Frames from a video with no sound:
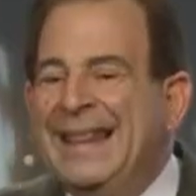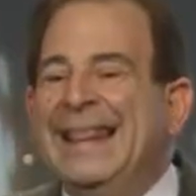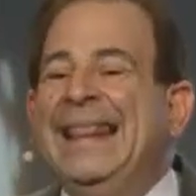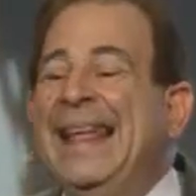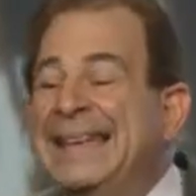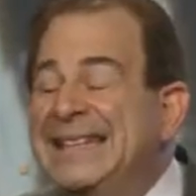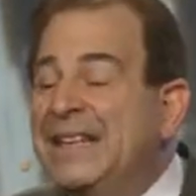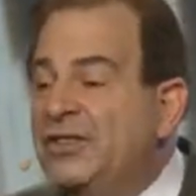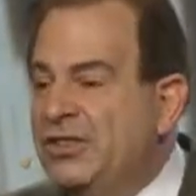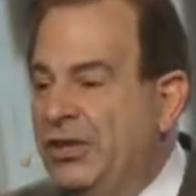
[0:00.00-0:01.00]
less
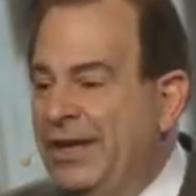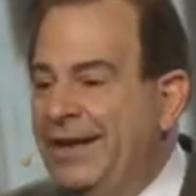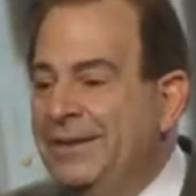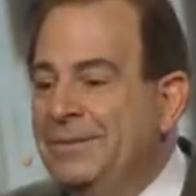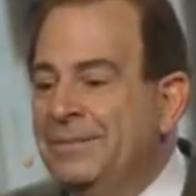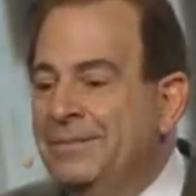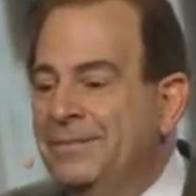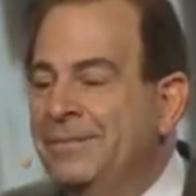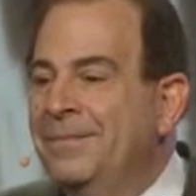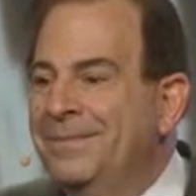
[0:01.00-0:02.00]
insulin
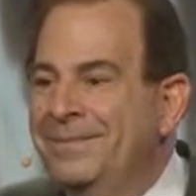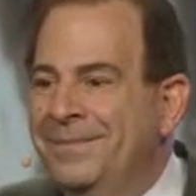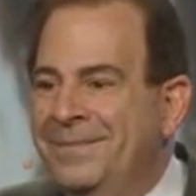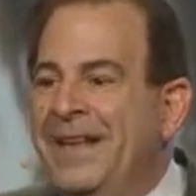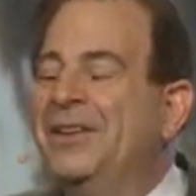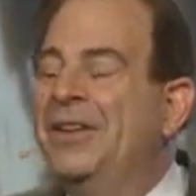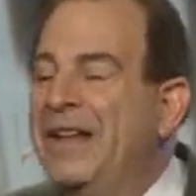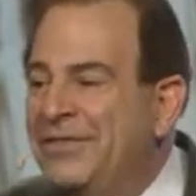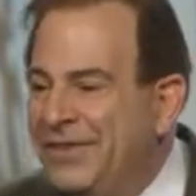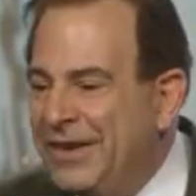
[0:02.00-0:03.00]
than the
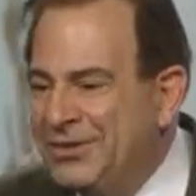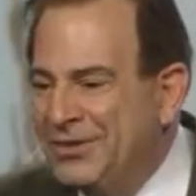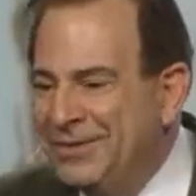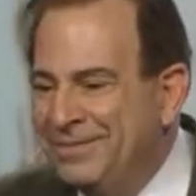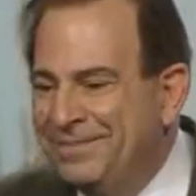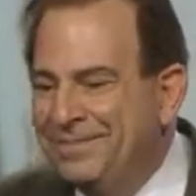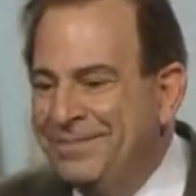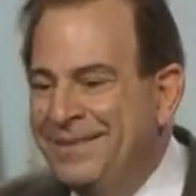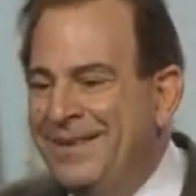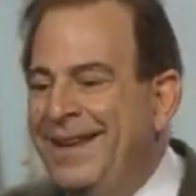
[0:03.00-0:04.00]
lean fish.
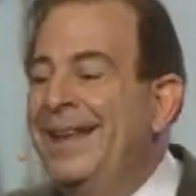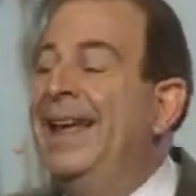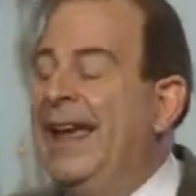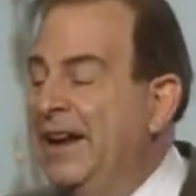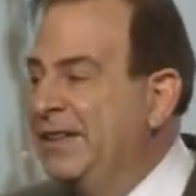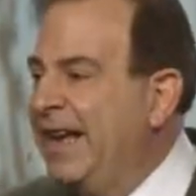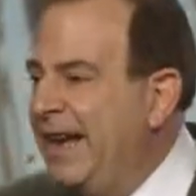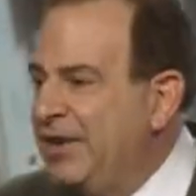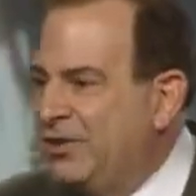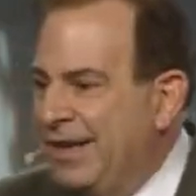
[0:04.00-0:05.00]

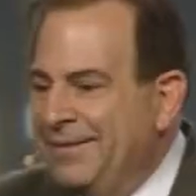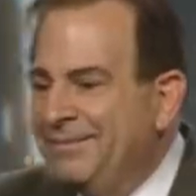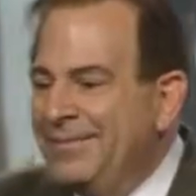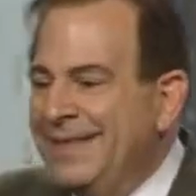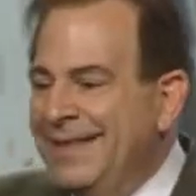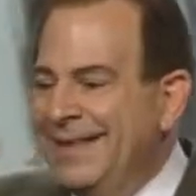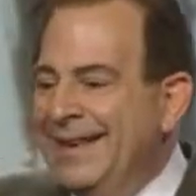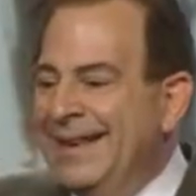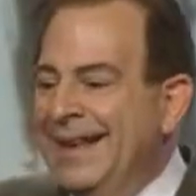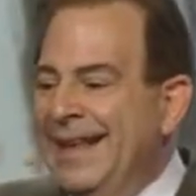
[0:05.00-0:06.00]
Anti-aging.
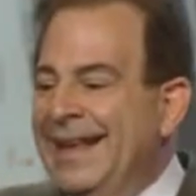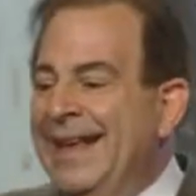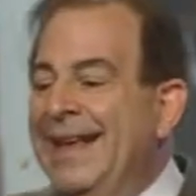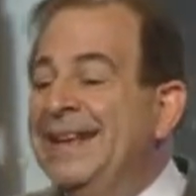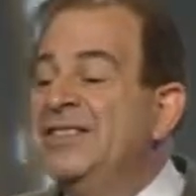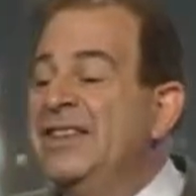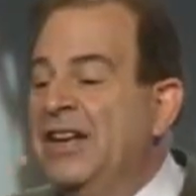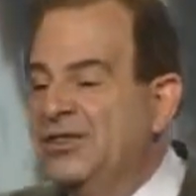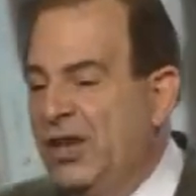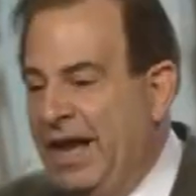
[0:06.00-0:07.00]

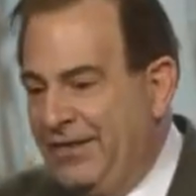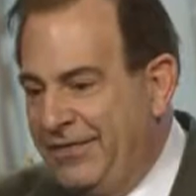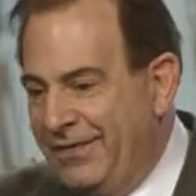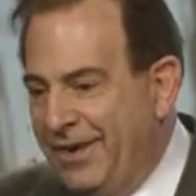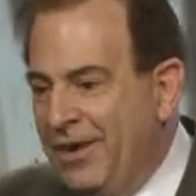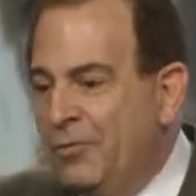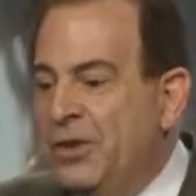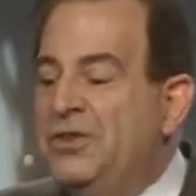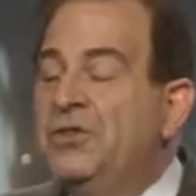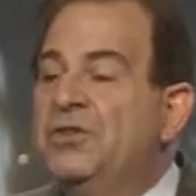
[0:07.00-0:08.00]
Extends life.
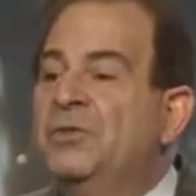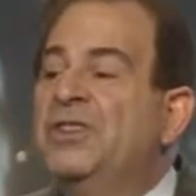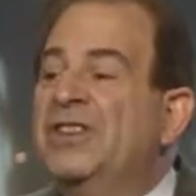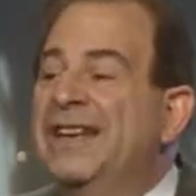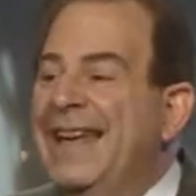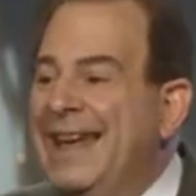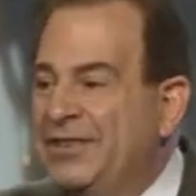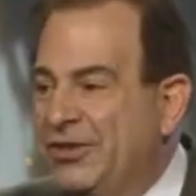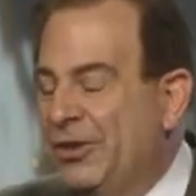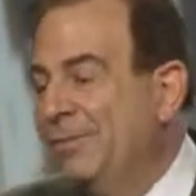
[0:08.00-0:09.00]
Reduce risk of
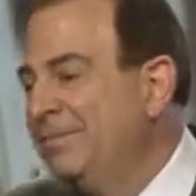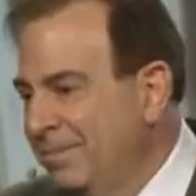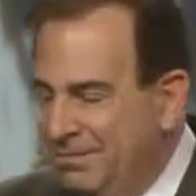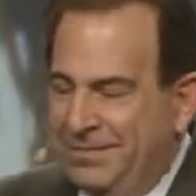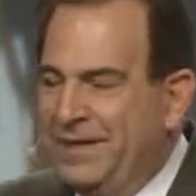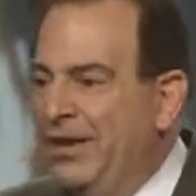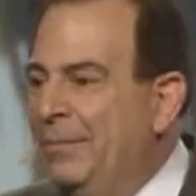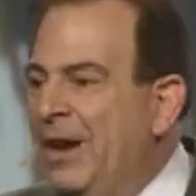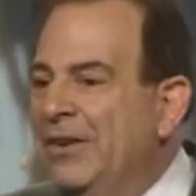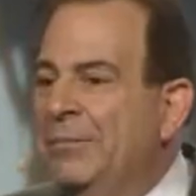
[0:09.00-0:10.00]
cancer. Tell you
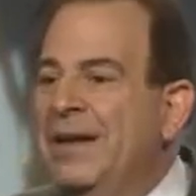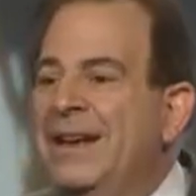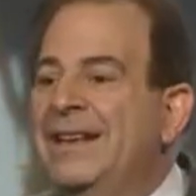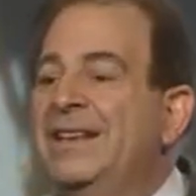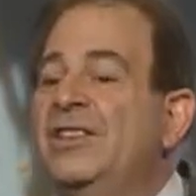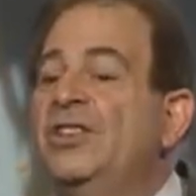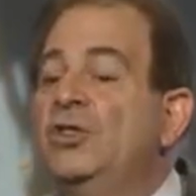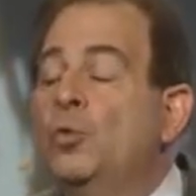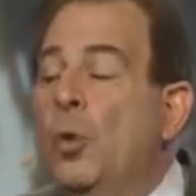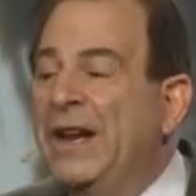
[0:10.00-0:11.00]
about in a minute.
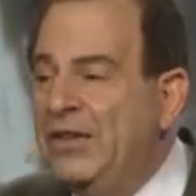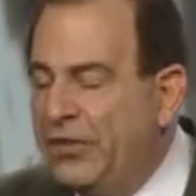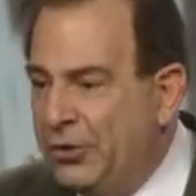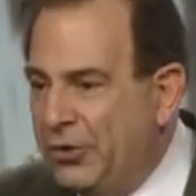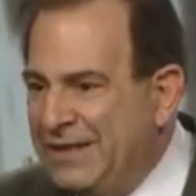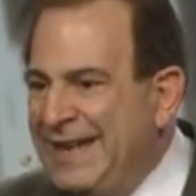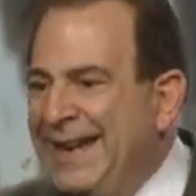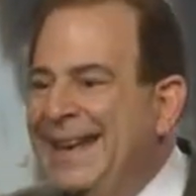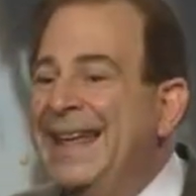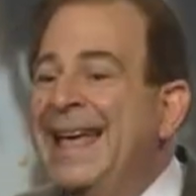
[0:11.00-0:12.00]

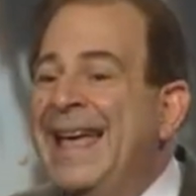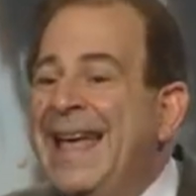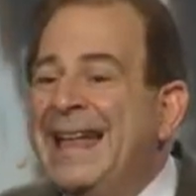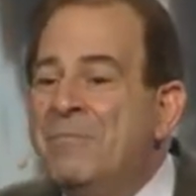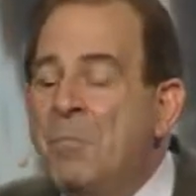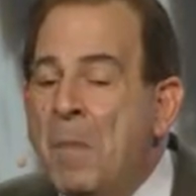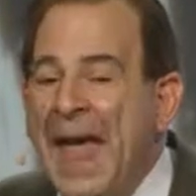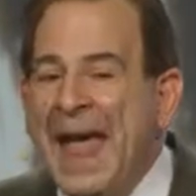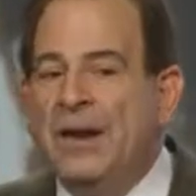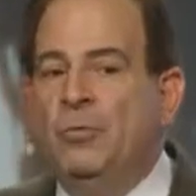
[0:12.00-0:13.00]
2013,
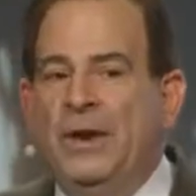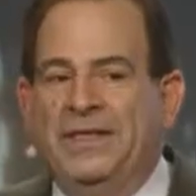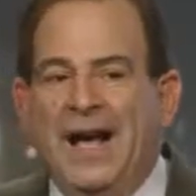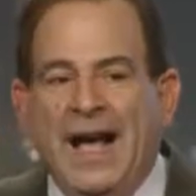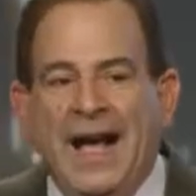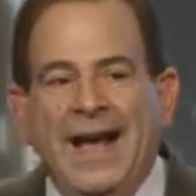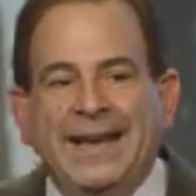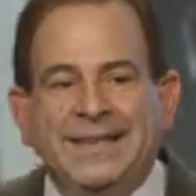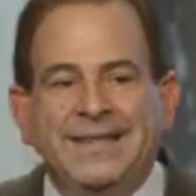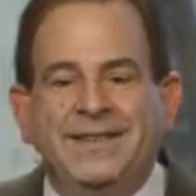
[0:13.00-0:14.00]
men with the
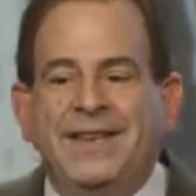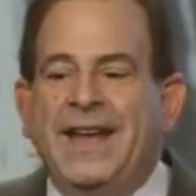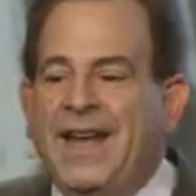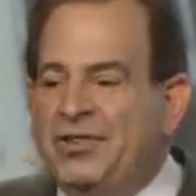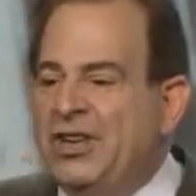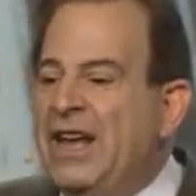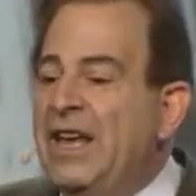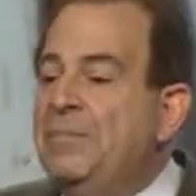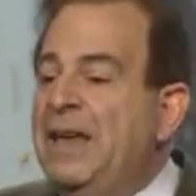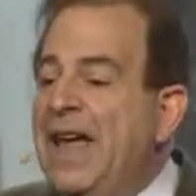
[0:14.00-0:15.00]
highest
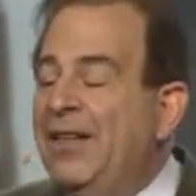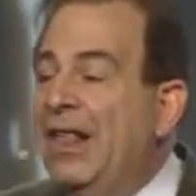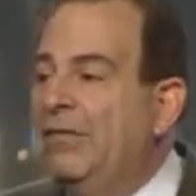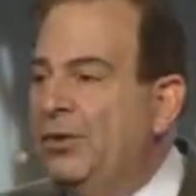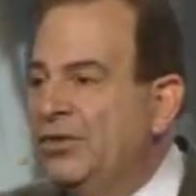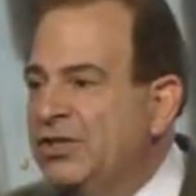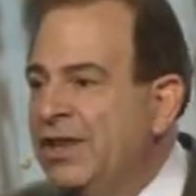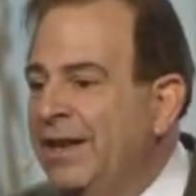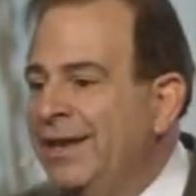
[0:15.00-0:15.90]
DHA EPA levels,